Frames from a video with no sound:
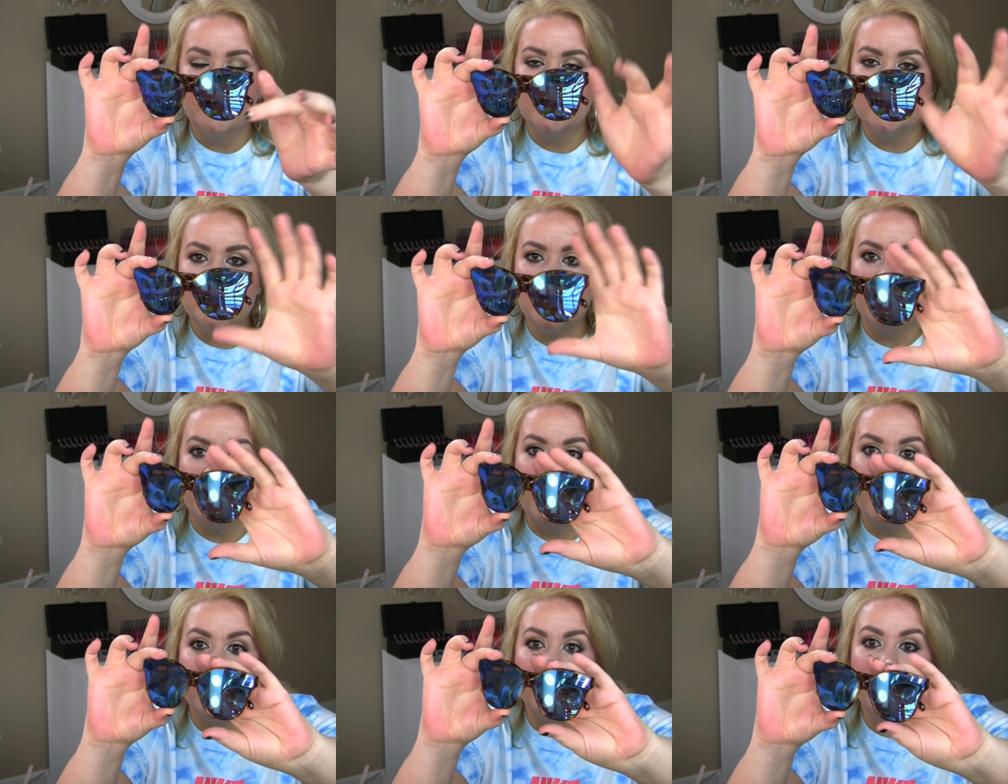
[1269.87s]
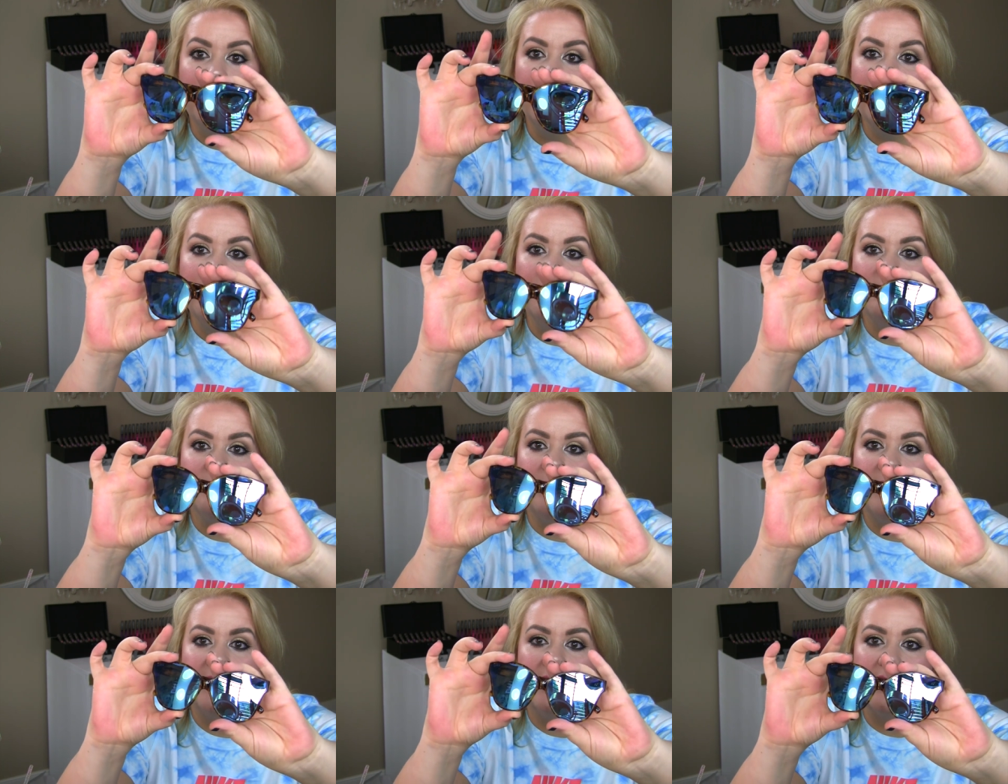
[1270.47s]
So they
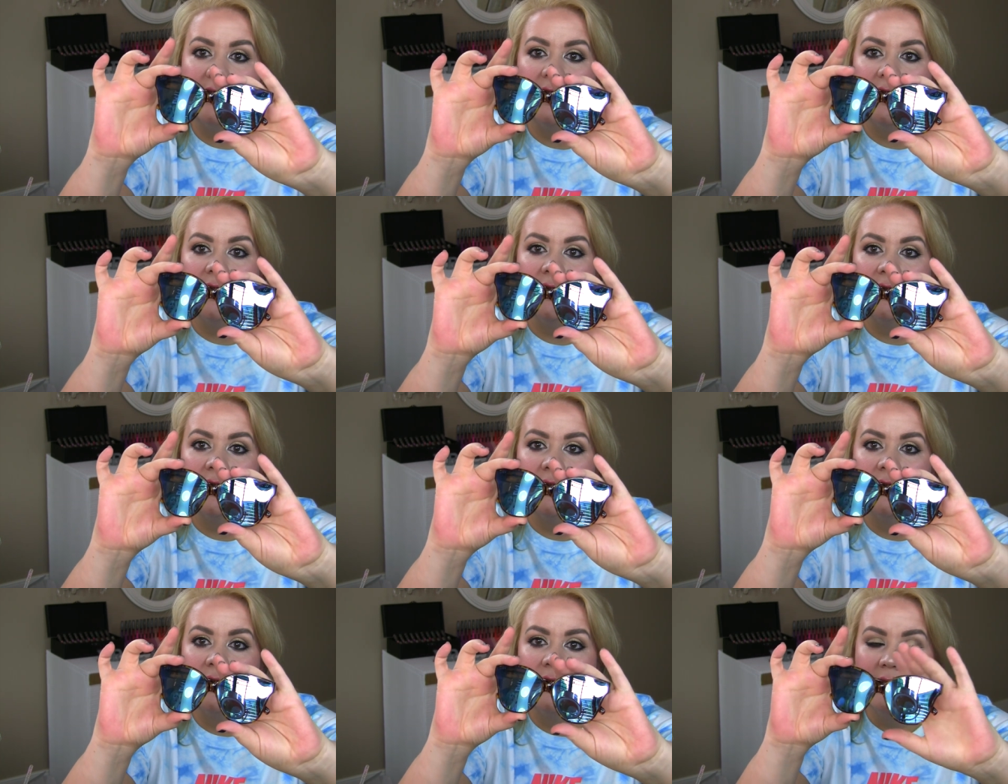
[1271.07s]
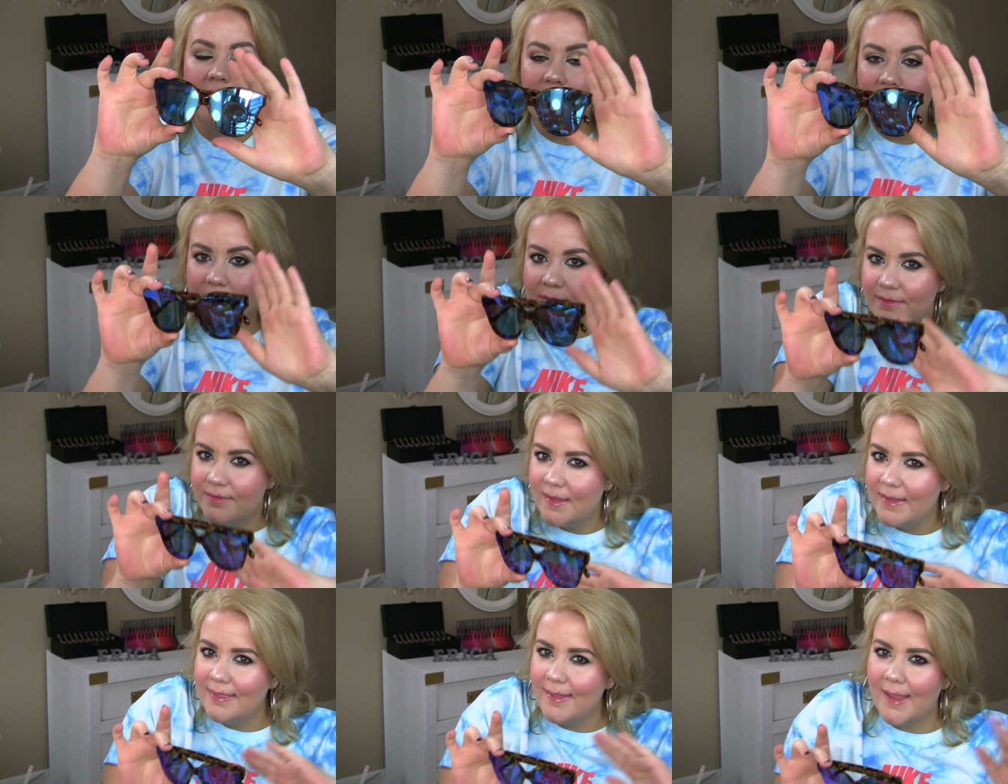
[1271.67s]
look bigger
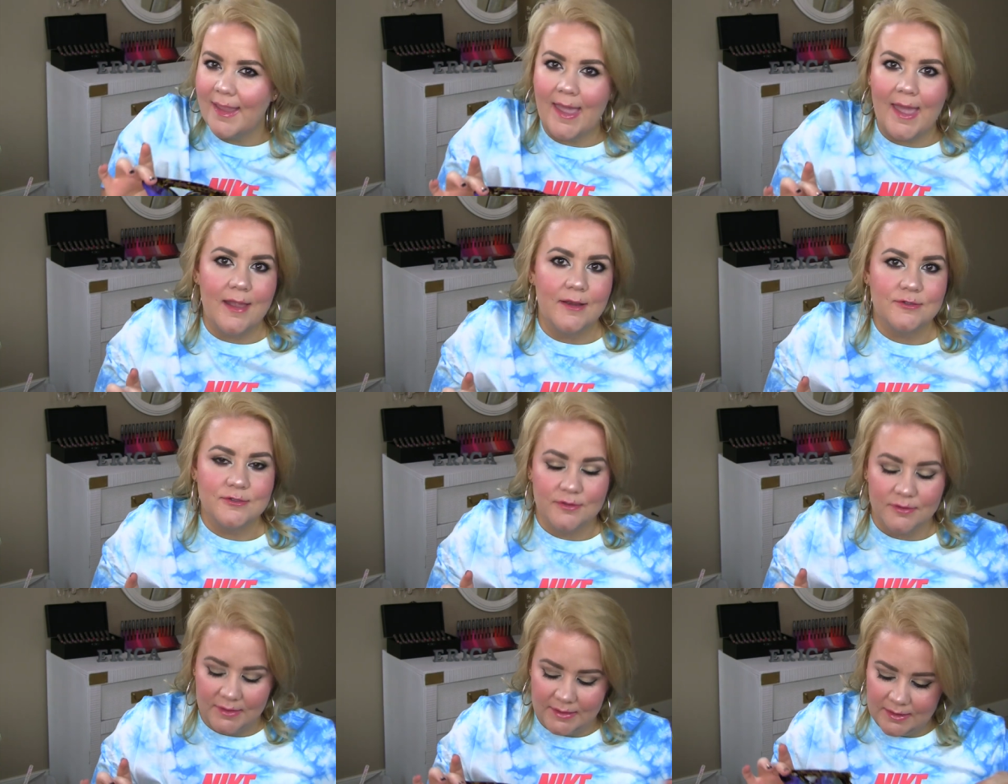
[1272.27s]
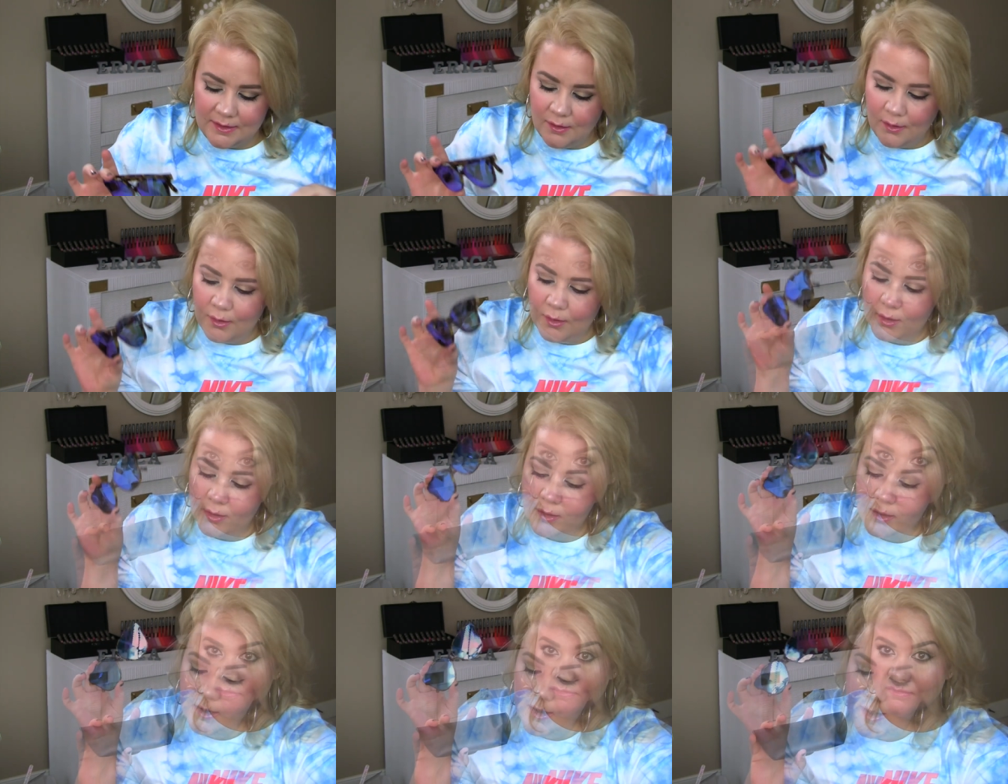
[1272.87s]
than they actually
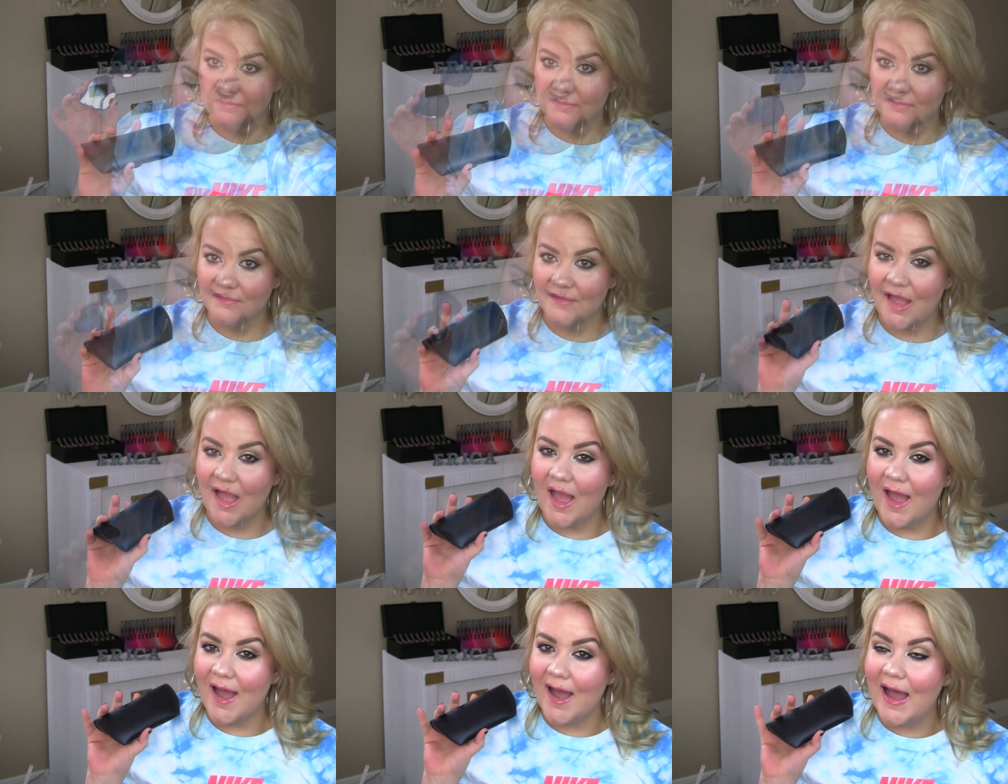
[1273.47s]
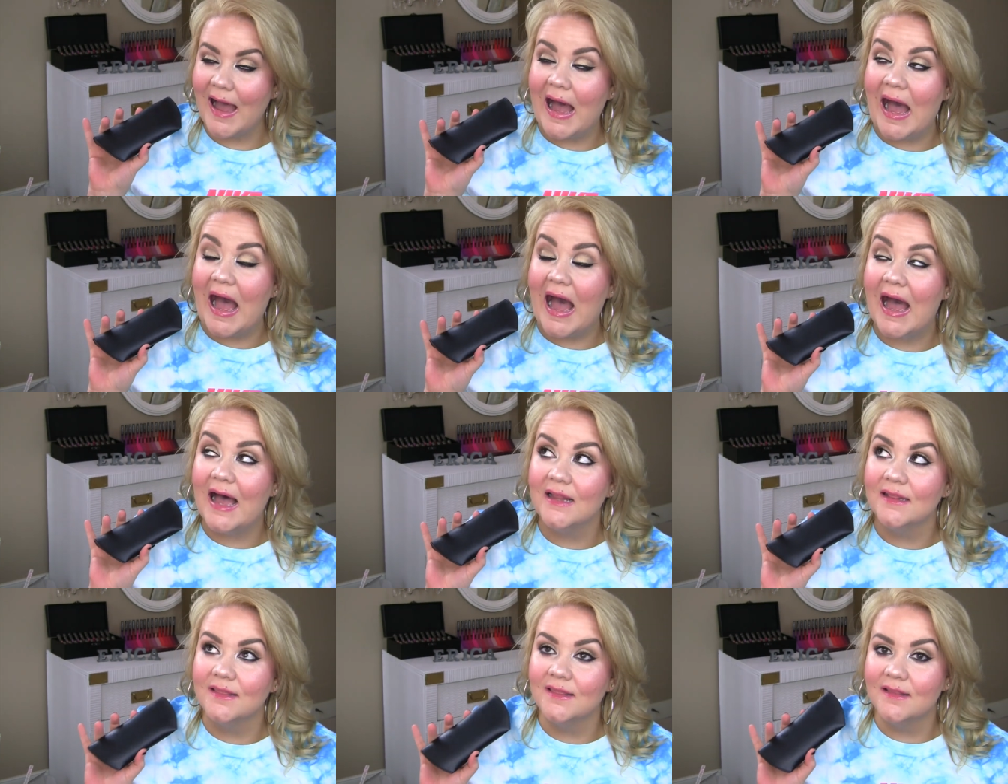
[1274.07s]
are.
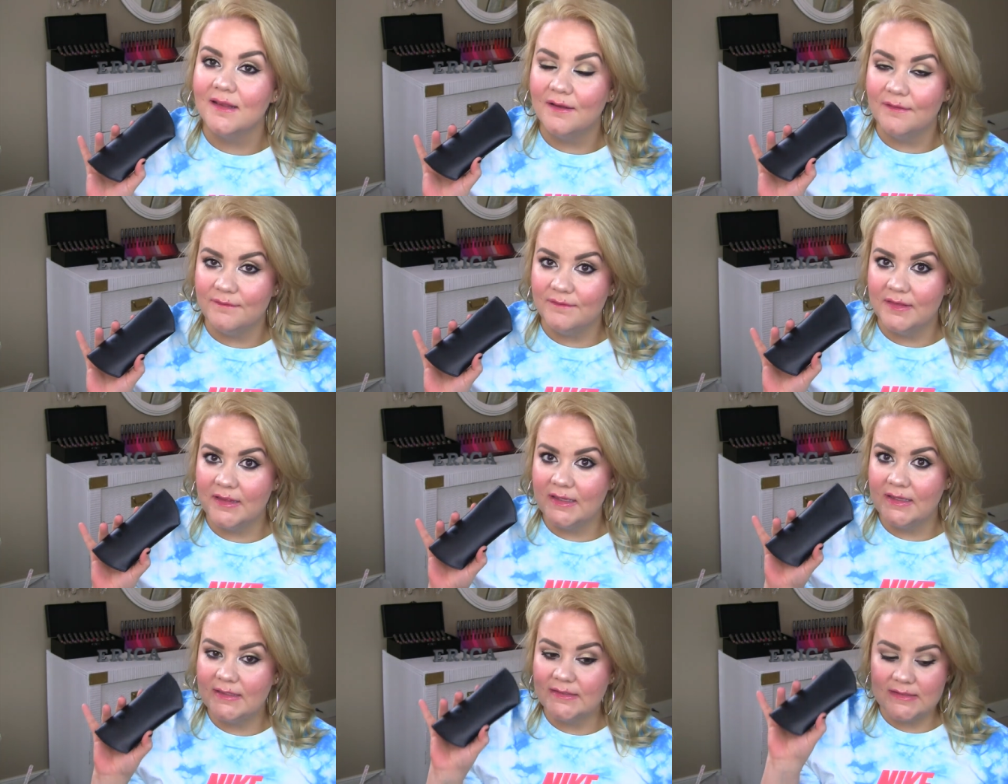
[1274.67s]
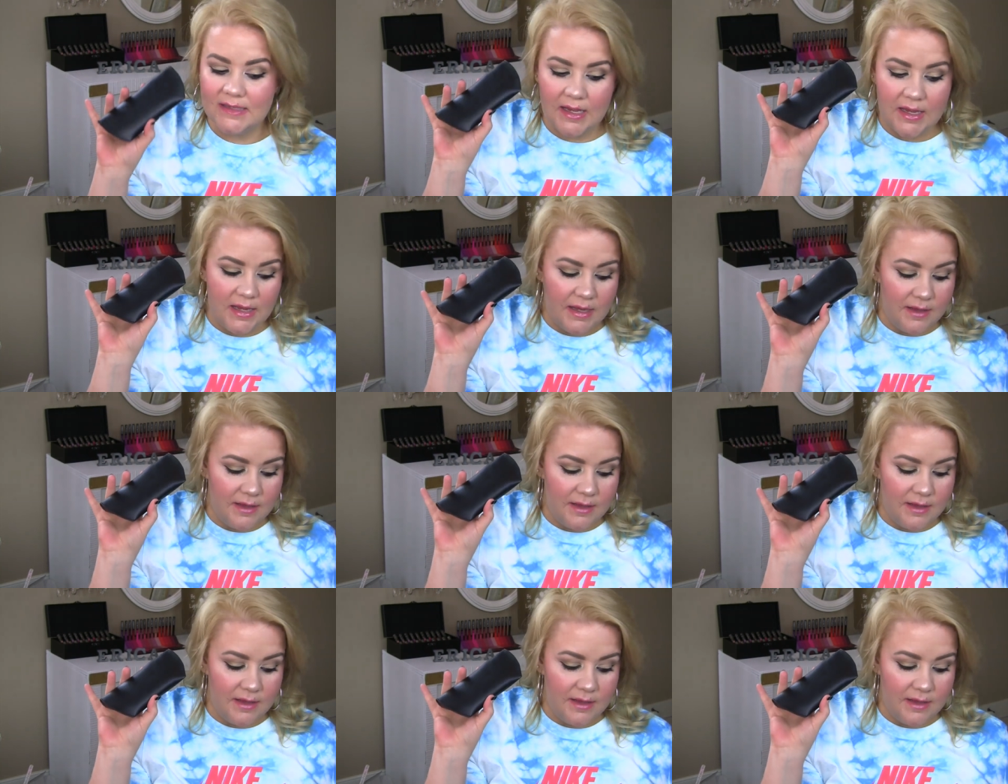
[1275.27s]
I love these.